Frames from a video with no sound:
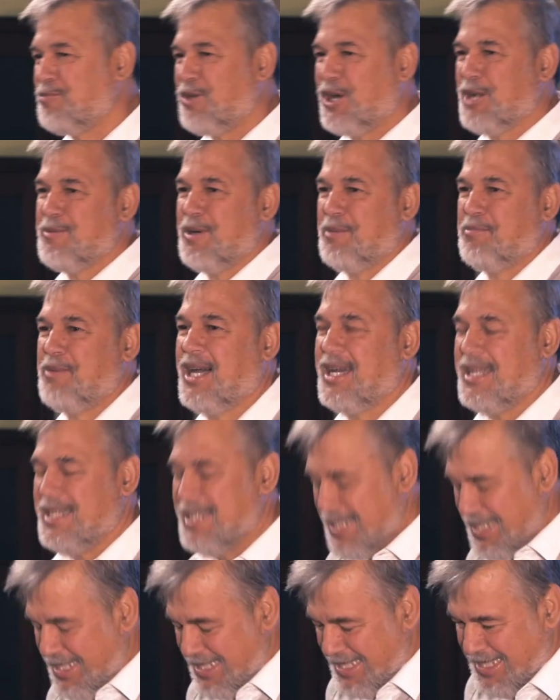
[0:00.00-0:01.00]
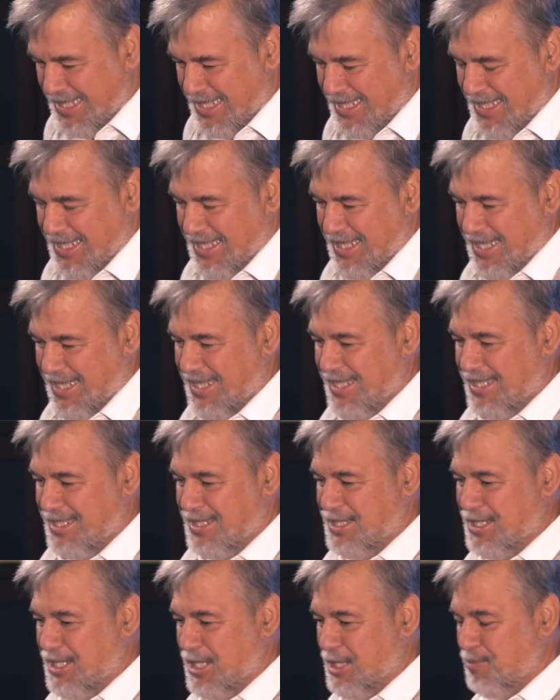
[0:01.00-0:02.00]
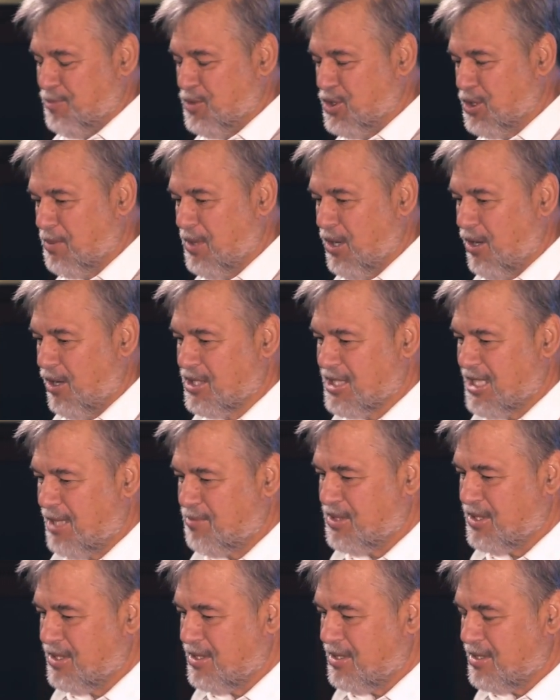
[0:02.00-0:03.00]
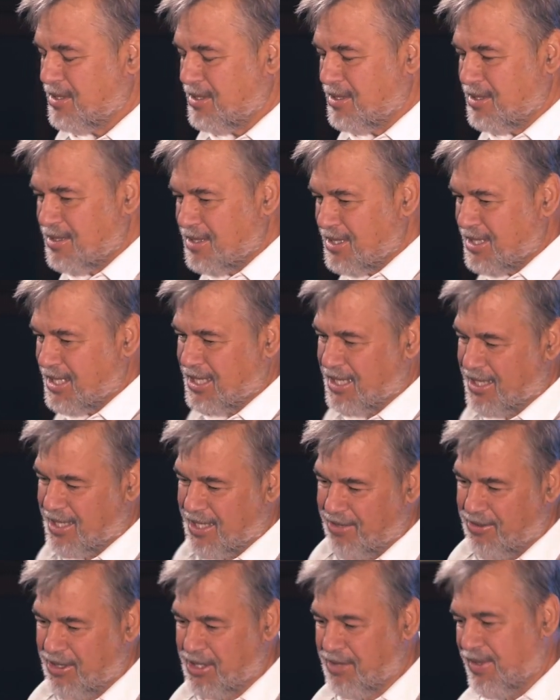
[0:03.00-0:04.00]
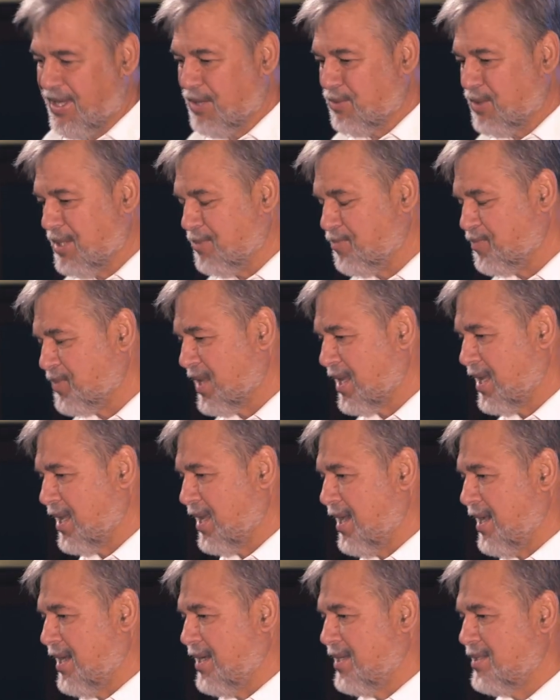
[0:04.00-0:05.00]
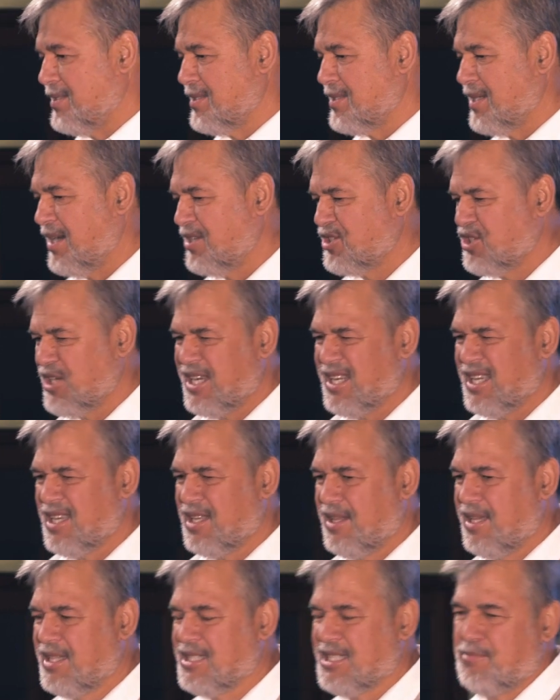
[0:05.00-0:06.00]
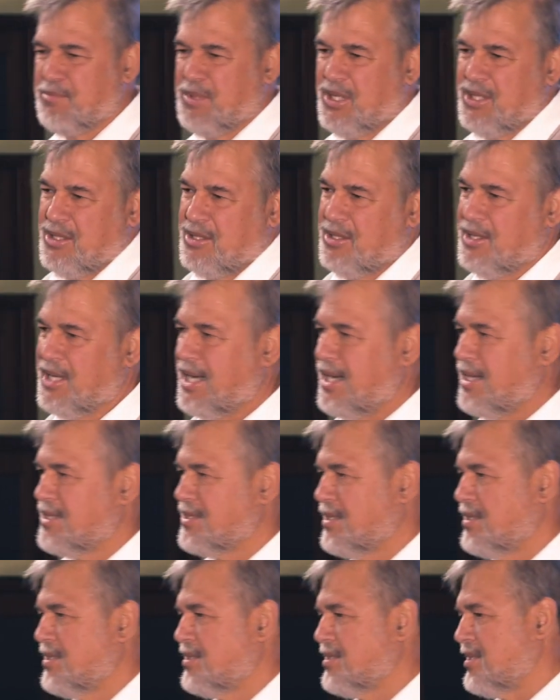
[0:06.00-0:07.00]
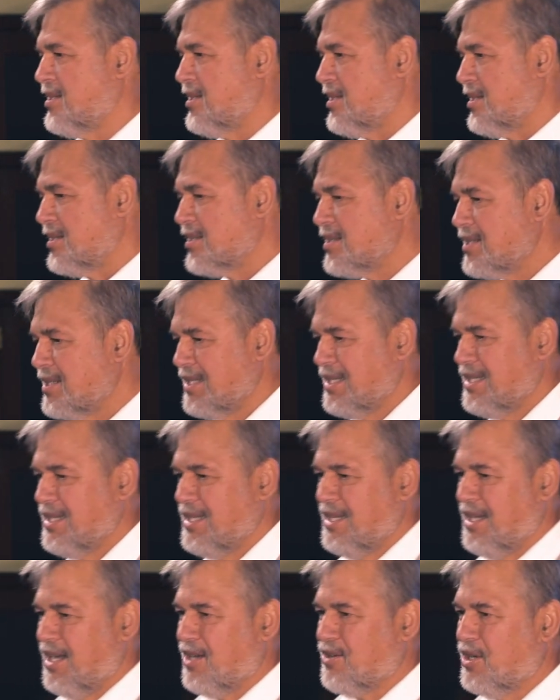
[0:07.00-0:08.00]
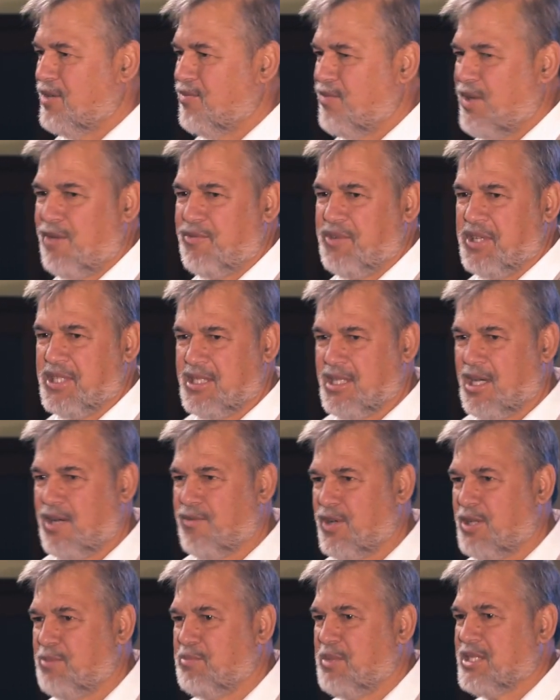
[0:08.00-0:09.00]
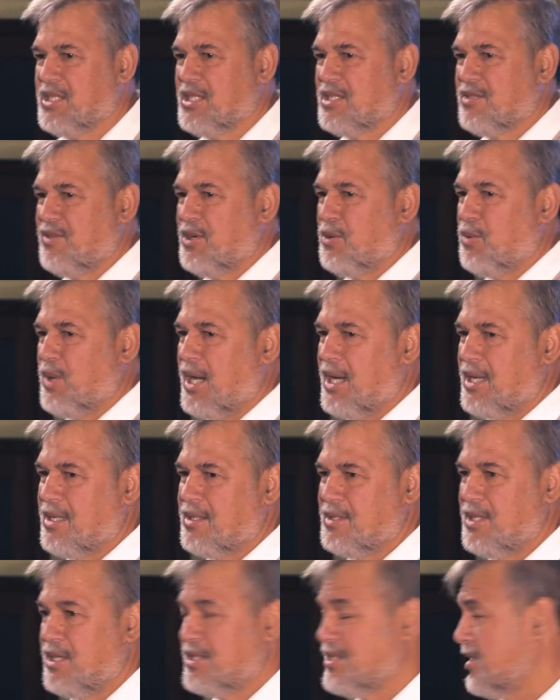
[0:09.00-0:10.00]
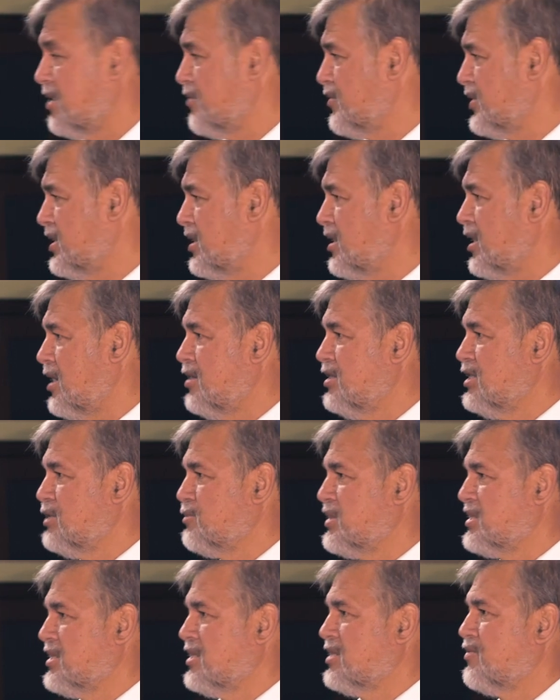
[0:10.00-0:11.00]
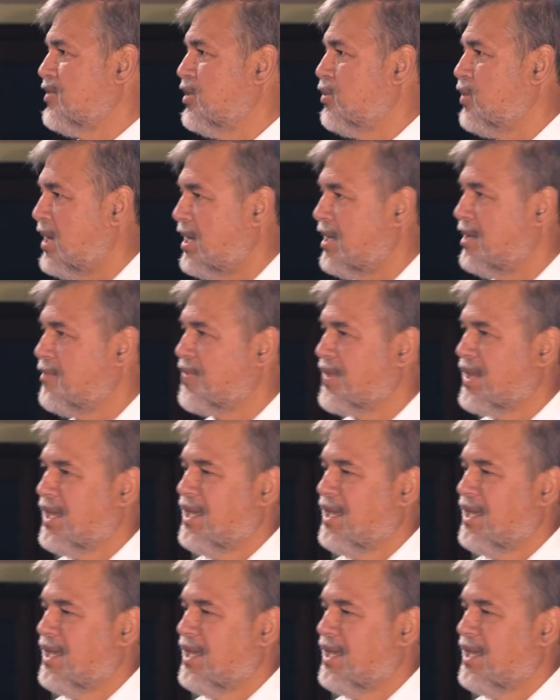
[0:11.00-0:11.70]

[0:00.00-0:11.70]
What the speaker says: part of my blood. And it took me a long time to get rid of that one. And I tried other things. I built 2 houses, and I got involved in a cell phone business for a while, in the cell phone and loans business for a while.